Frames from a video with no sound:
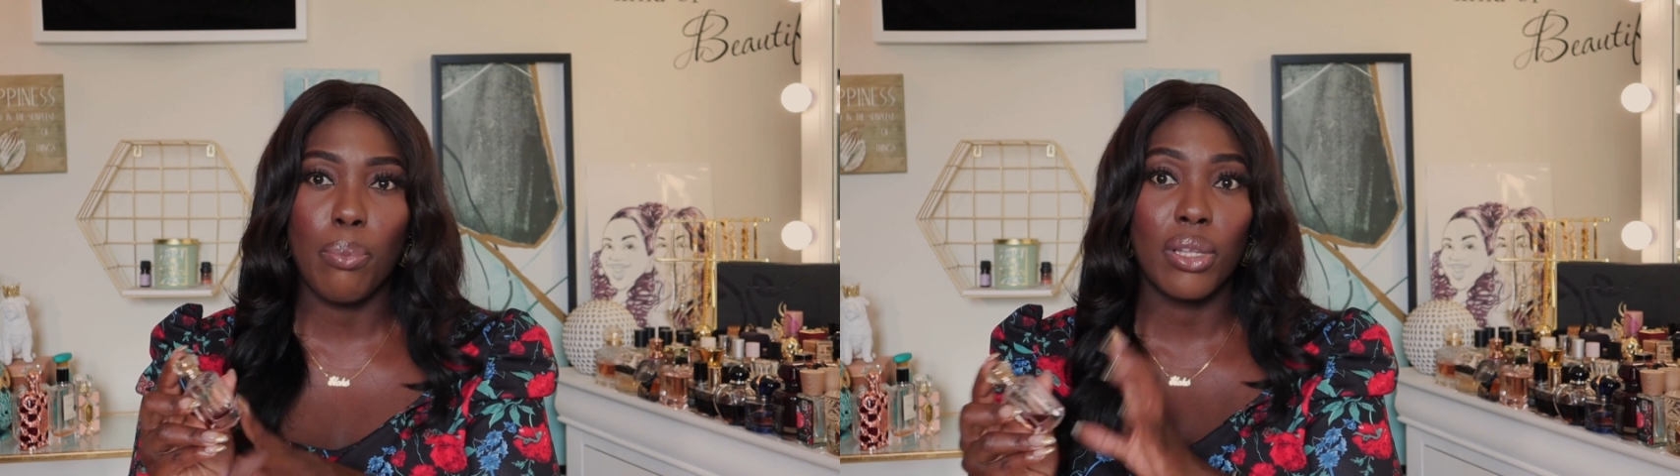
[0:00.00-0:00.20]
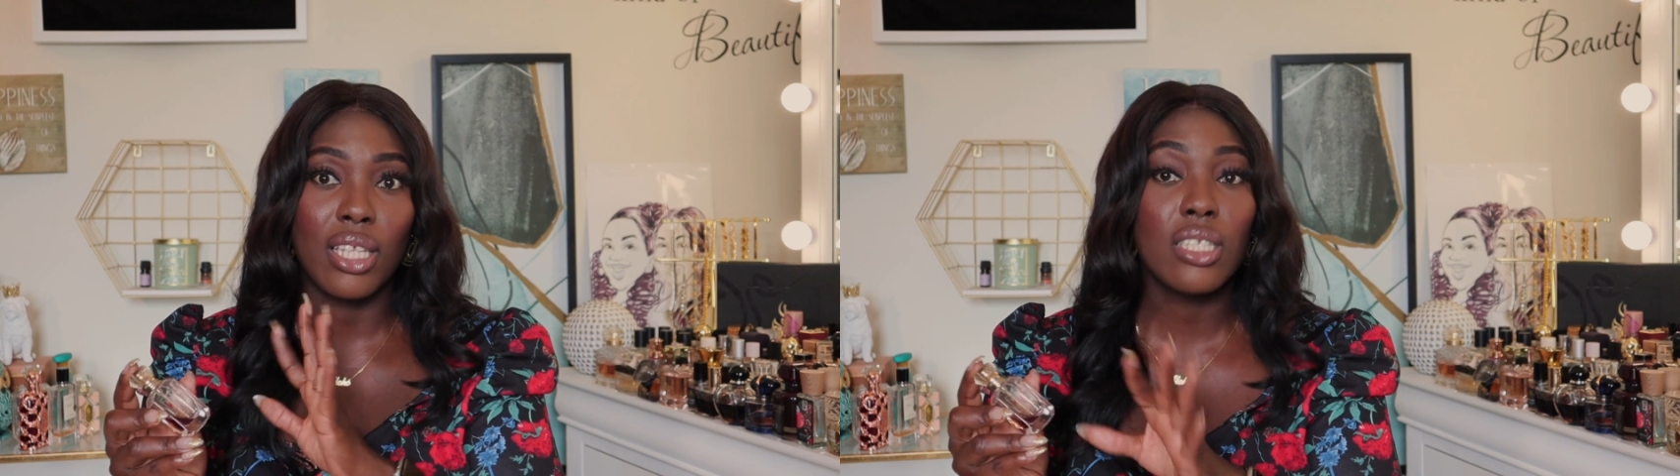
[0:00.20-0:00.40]

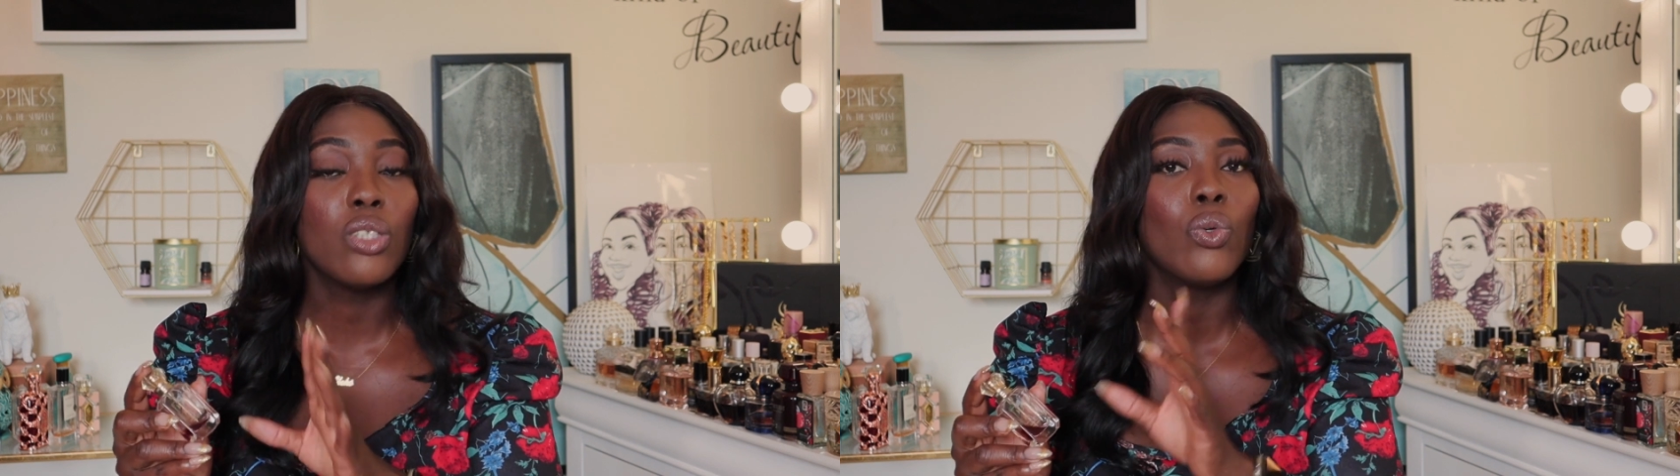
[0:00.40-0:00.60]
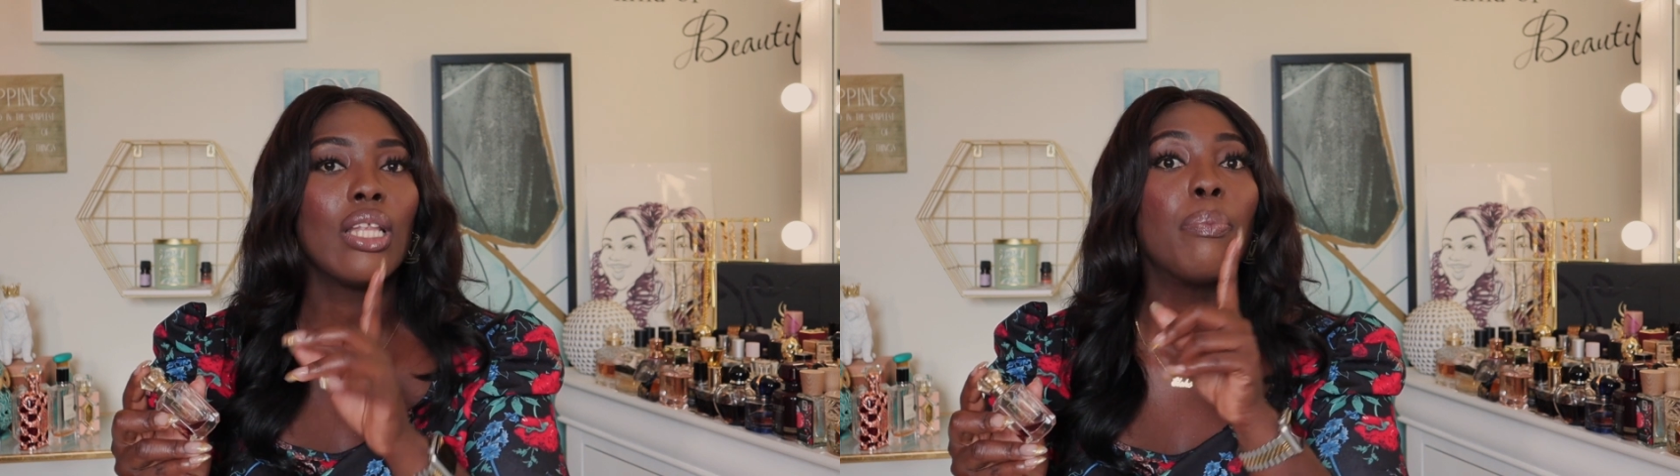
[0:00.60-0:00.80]
But this is
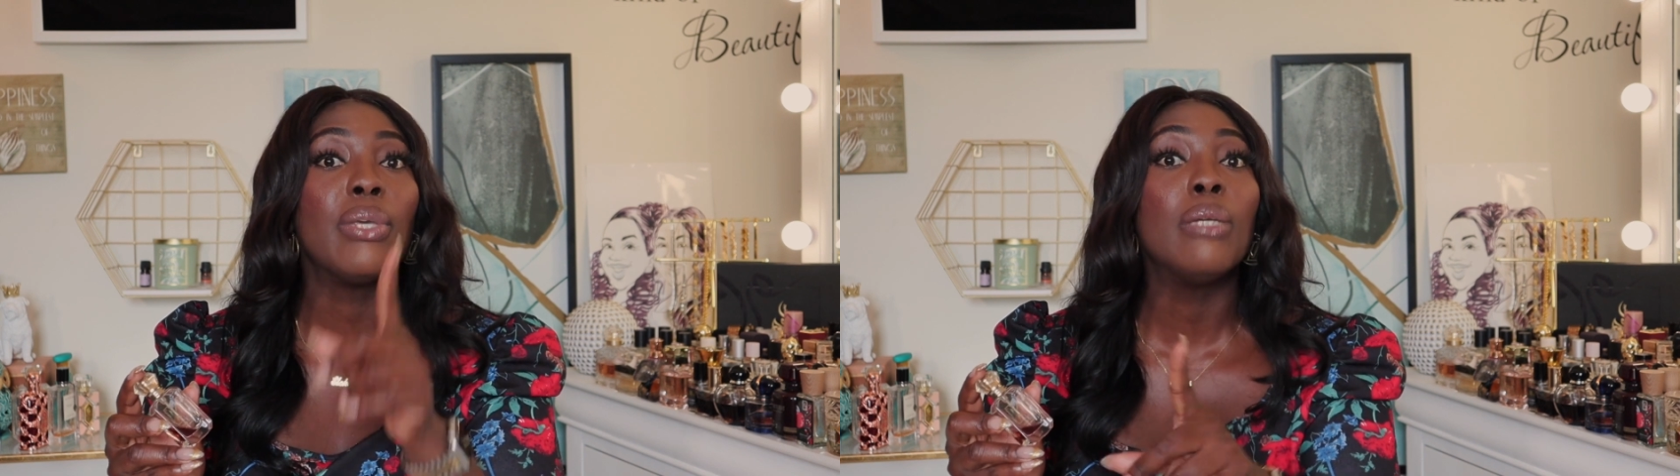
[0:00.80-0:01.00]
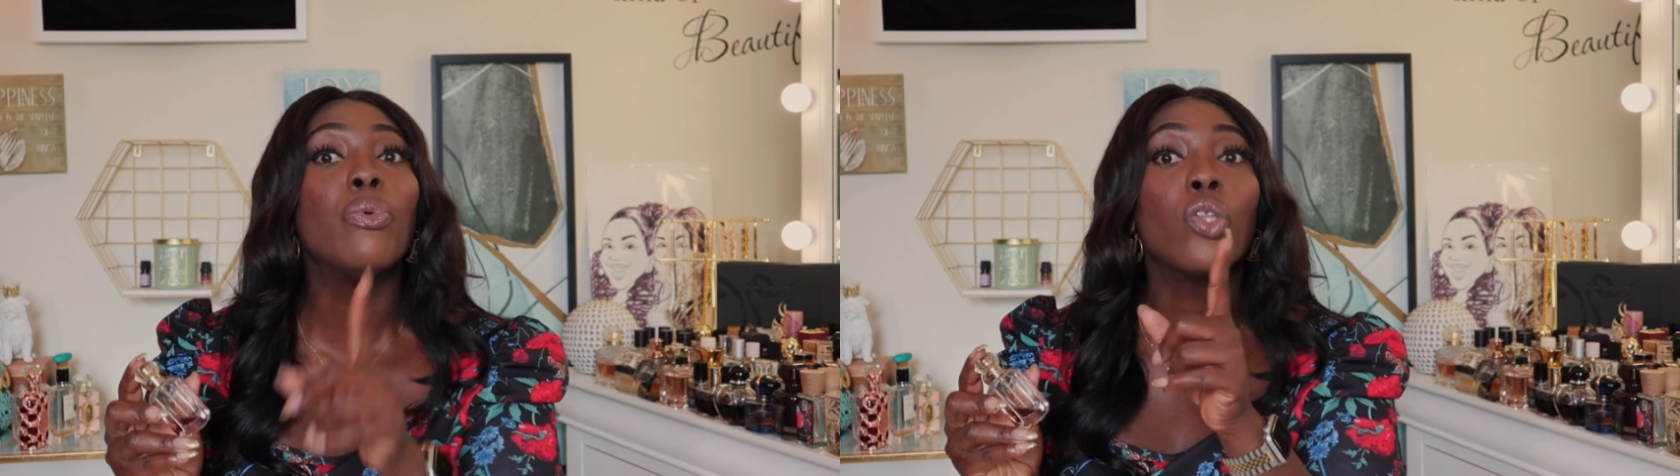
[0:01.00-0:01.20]
the one that
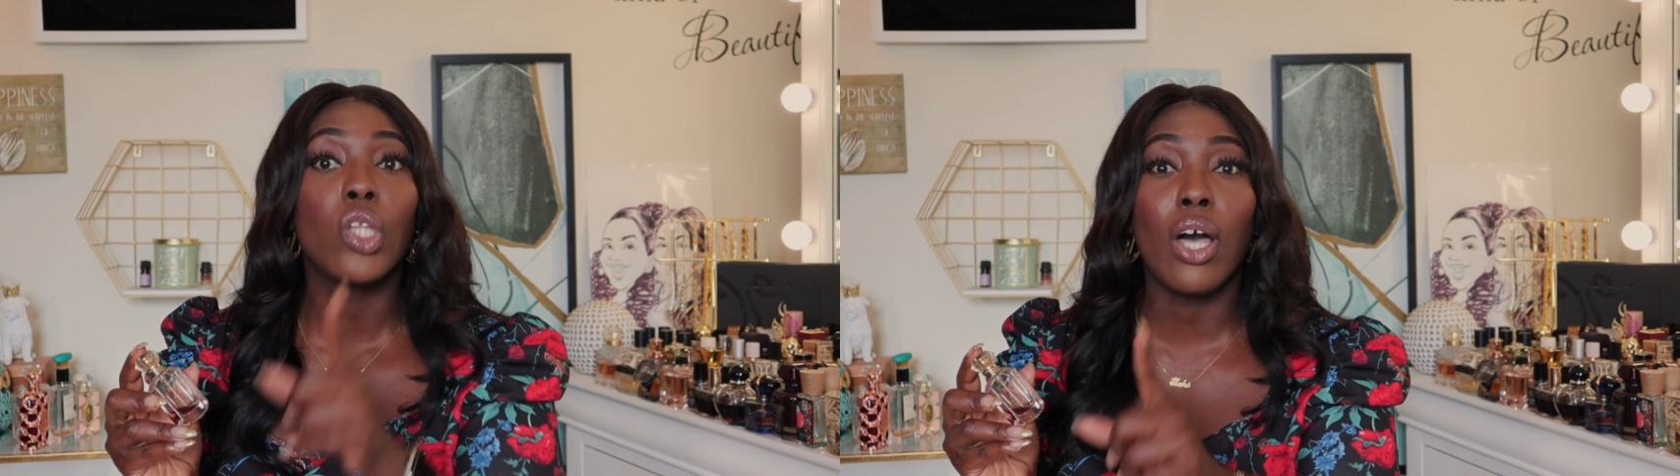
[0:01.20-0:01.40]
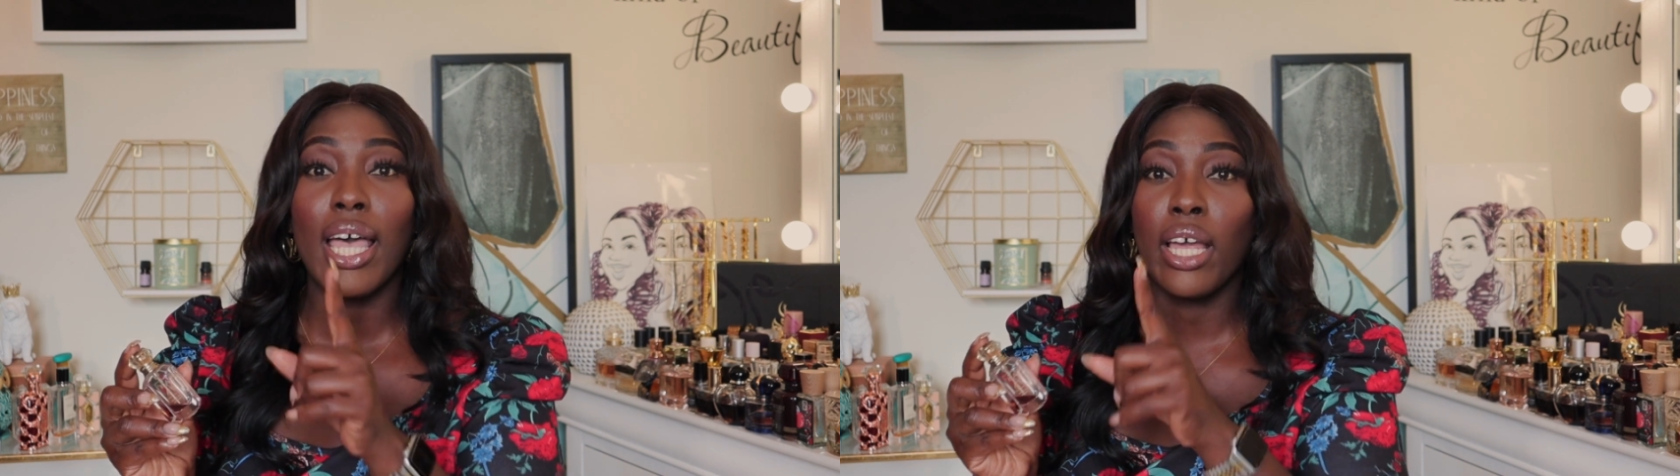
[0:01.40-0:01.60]
people
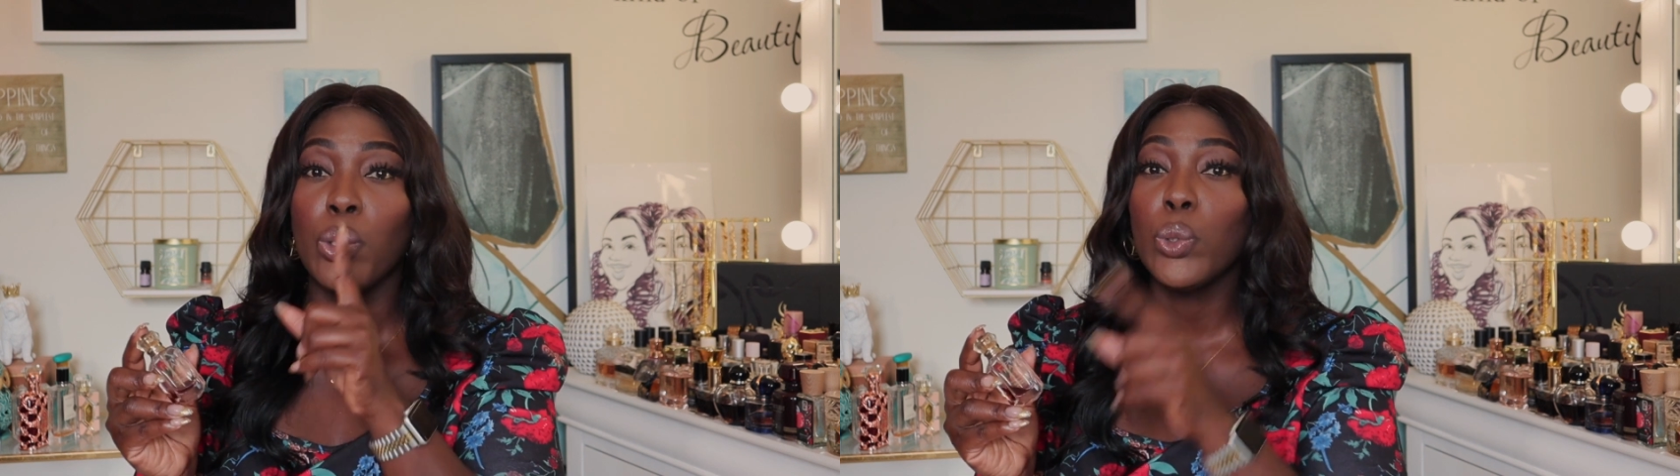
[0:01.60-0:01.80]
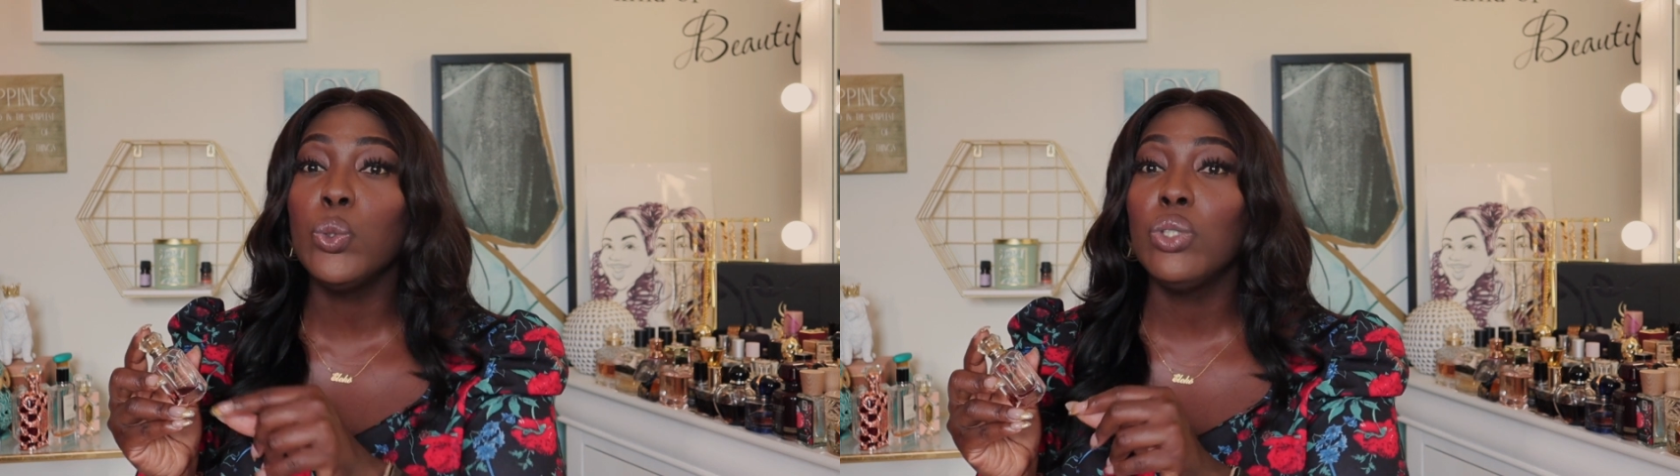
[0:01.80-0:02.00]
thought had
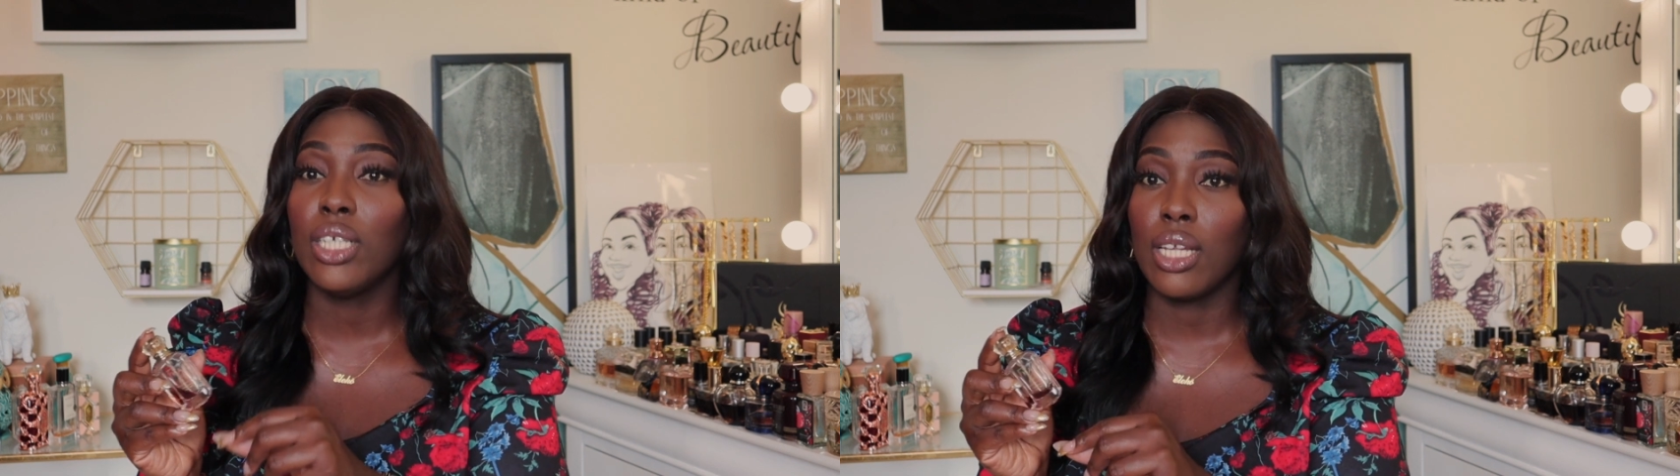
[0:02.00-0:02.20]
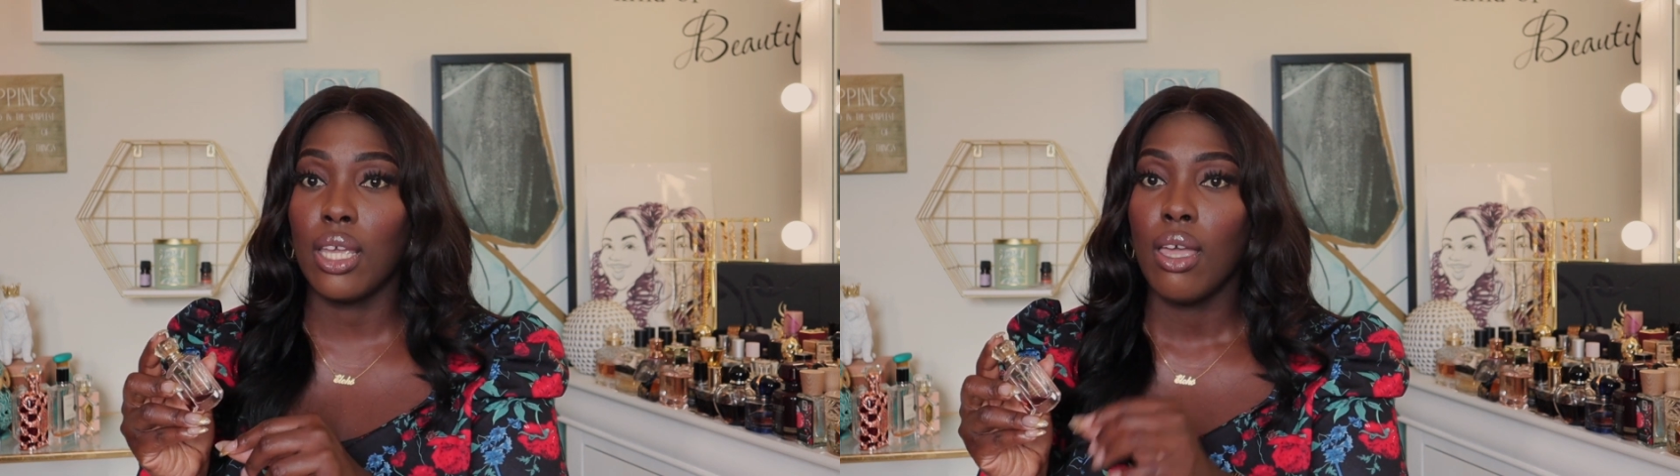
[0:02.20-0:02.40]
oud
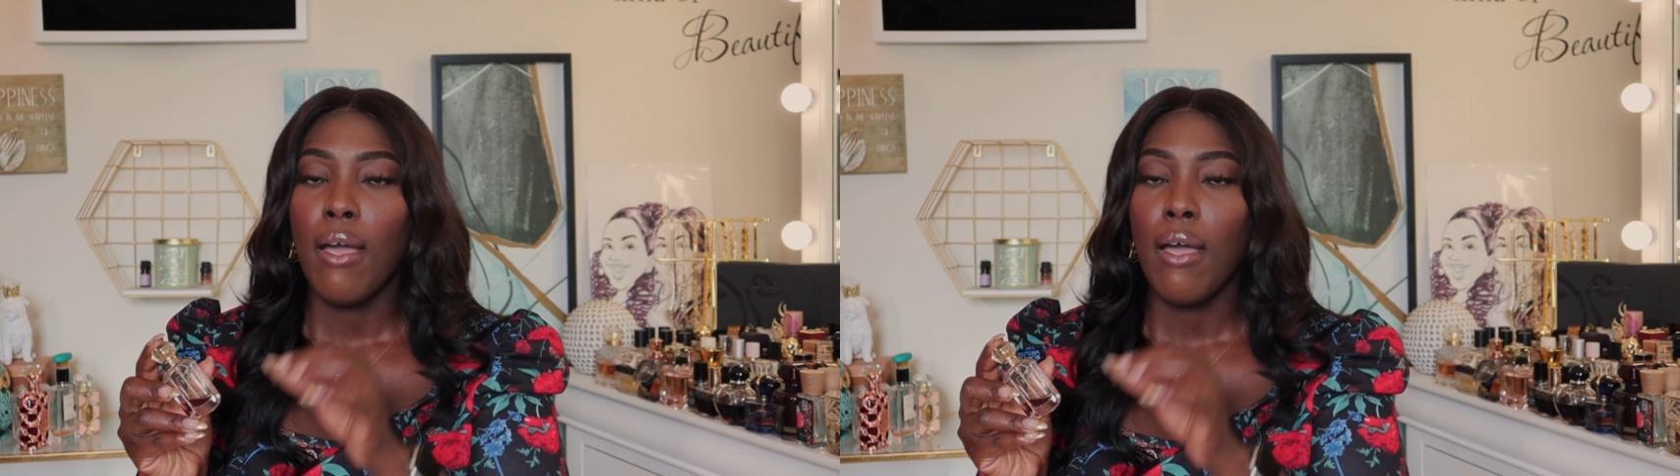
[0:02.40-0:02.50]
in it.